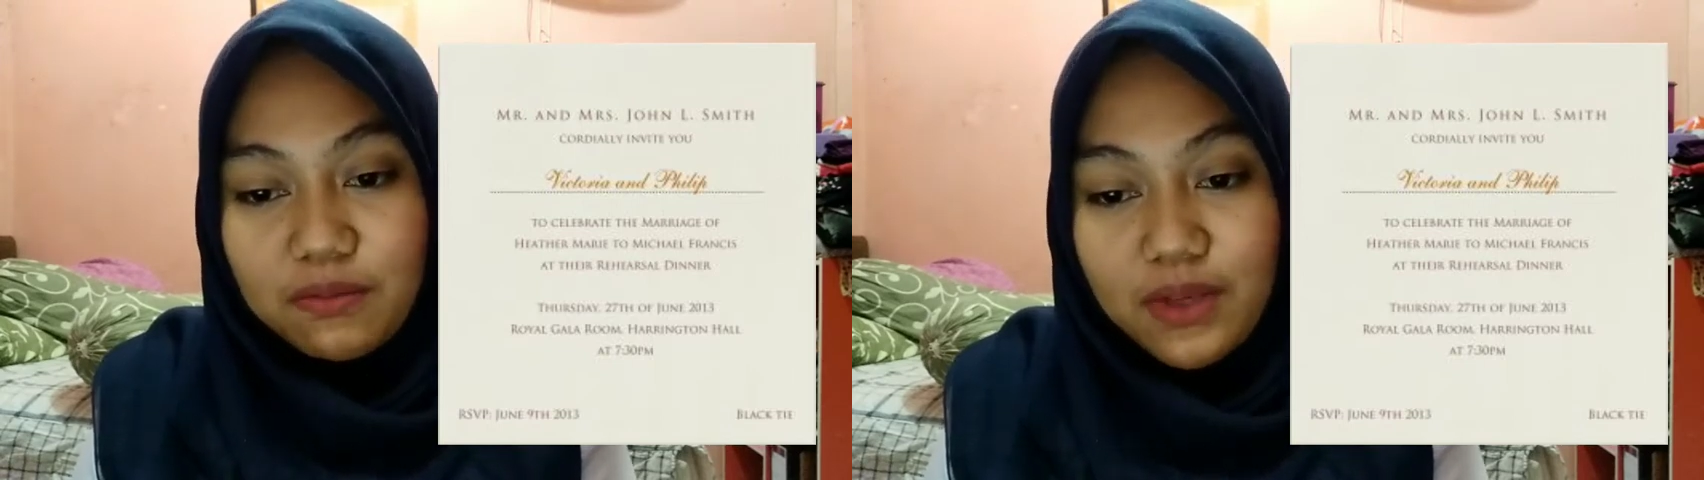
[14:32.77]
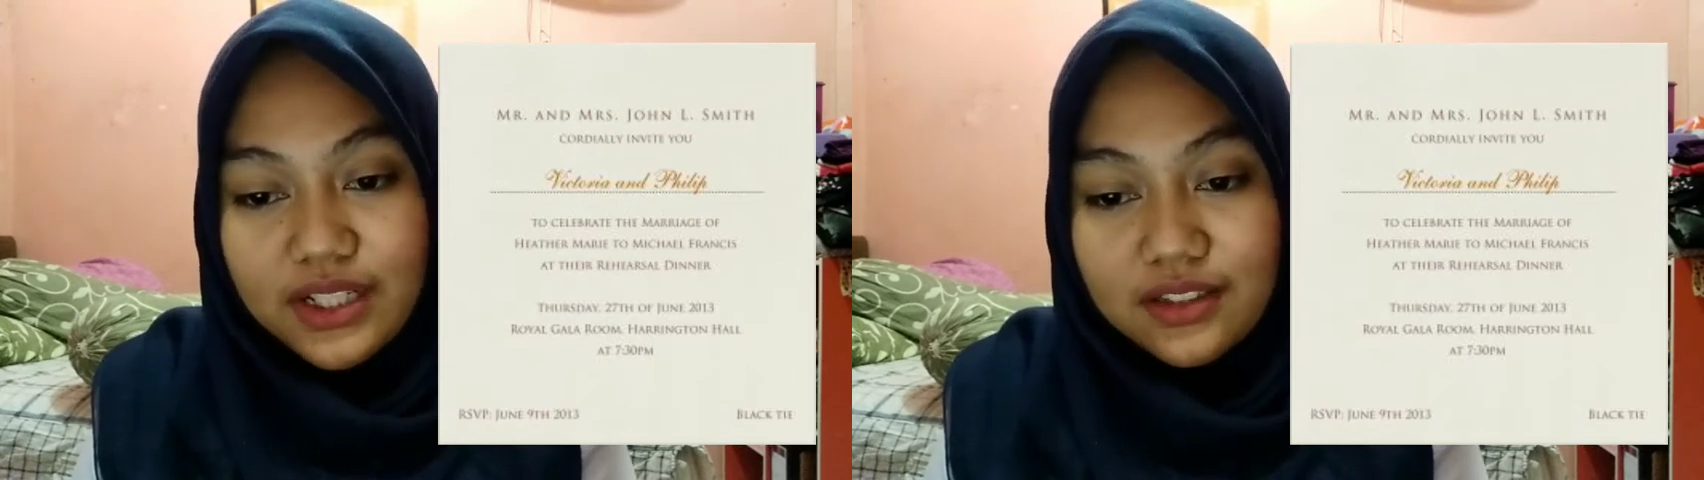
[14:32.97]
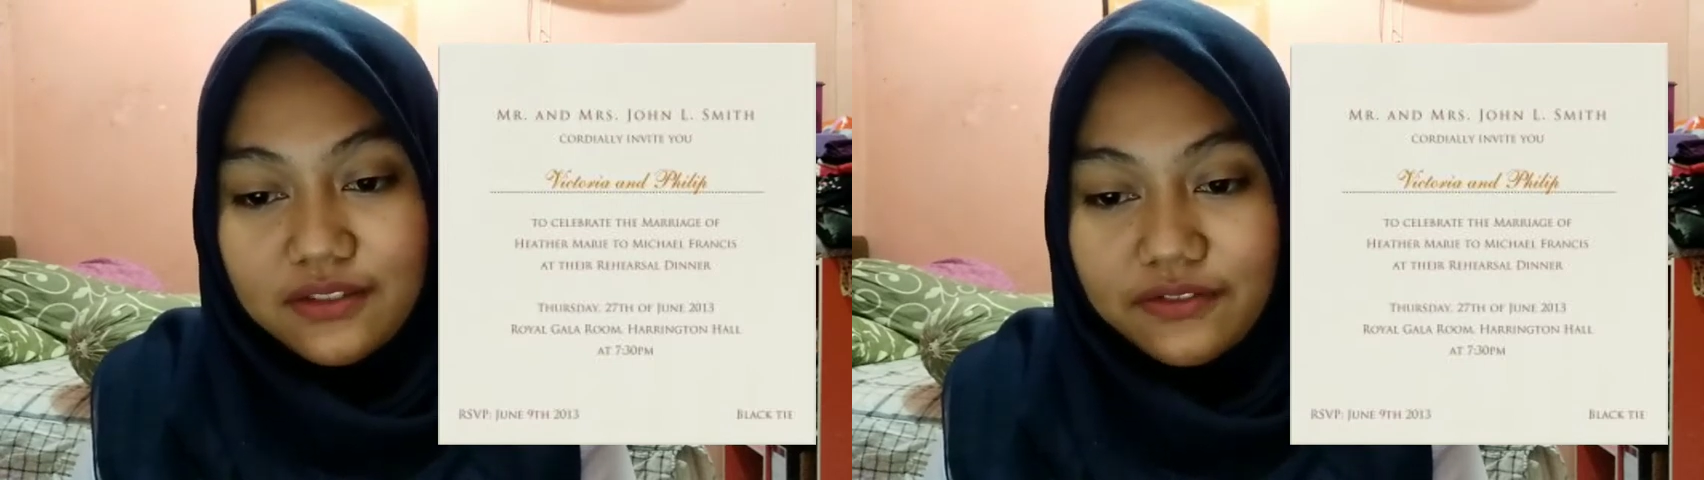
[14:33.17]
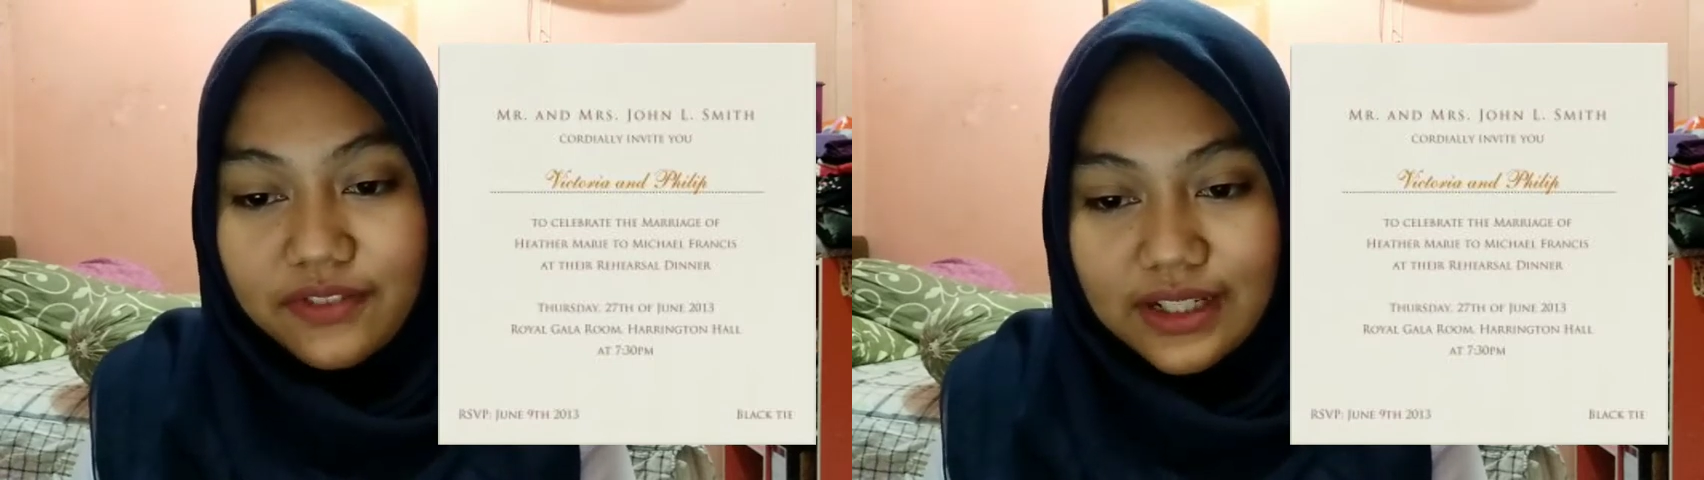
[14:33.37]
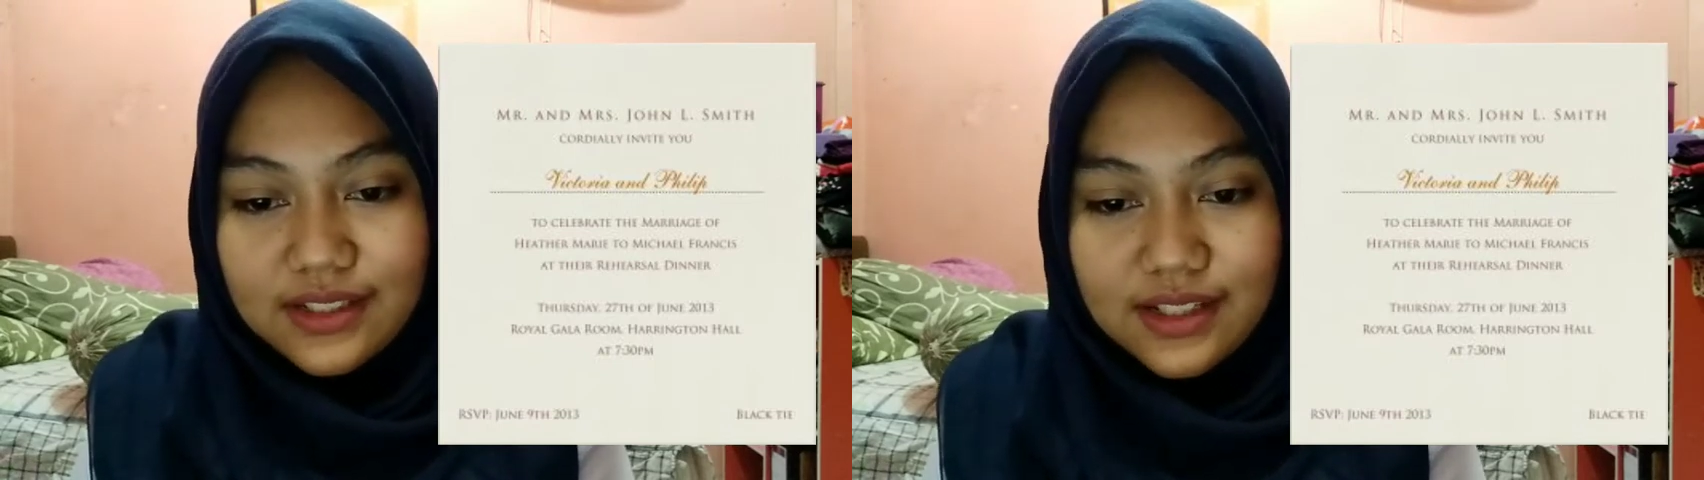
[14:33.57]
Michael
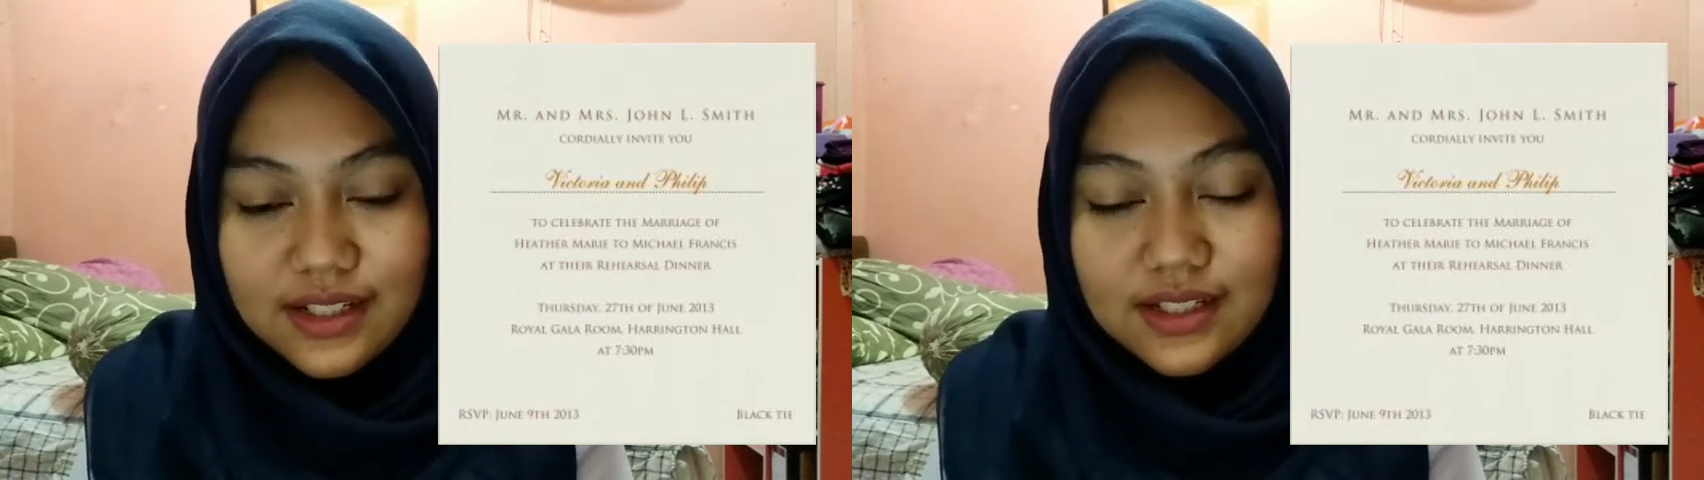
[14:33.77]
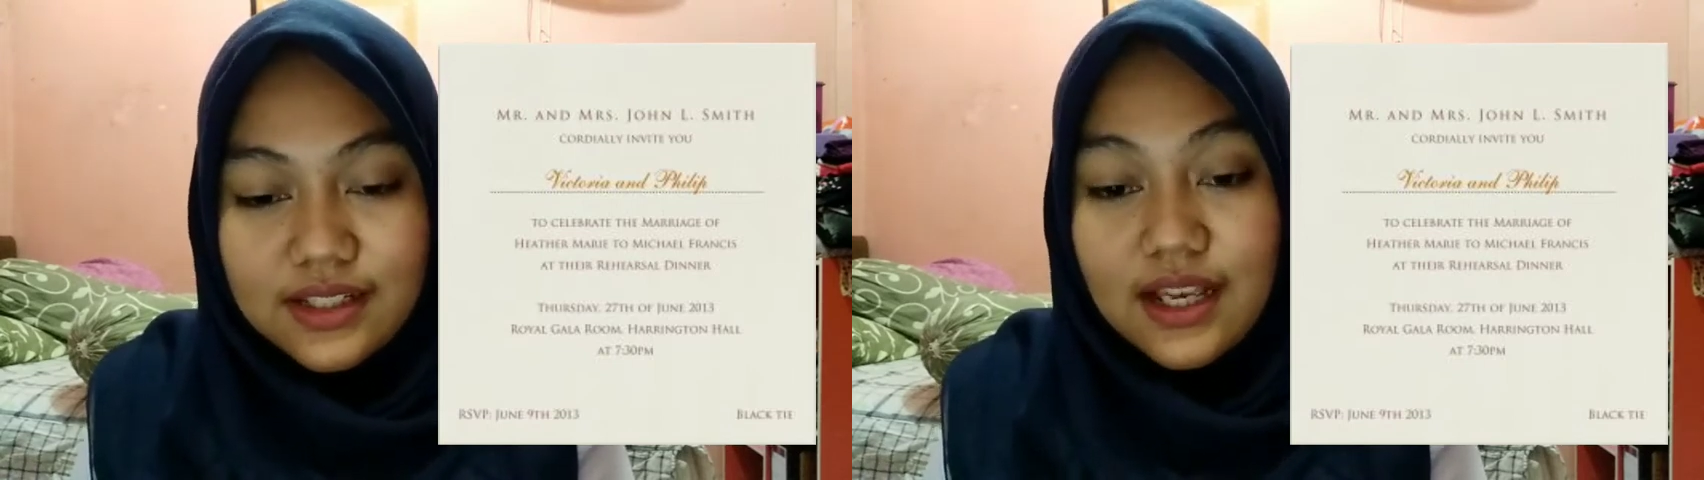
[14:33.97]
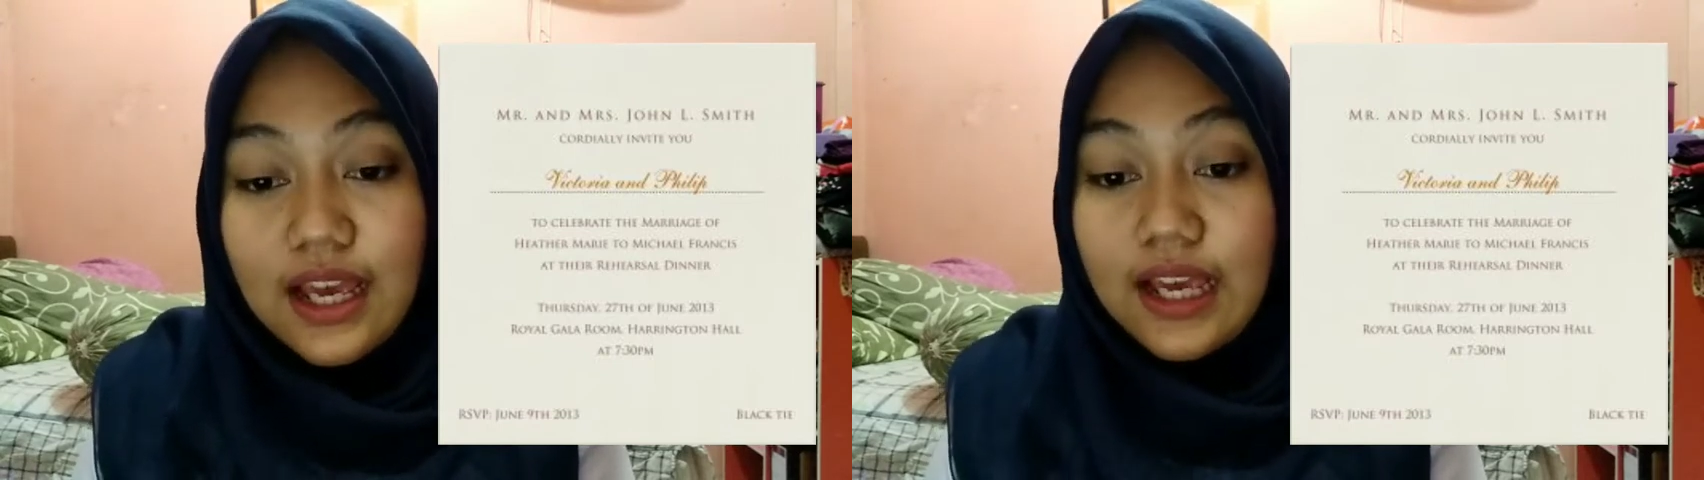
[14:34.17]
Francis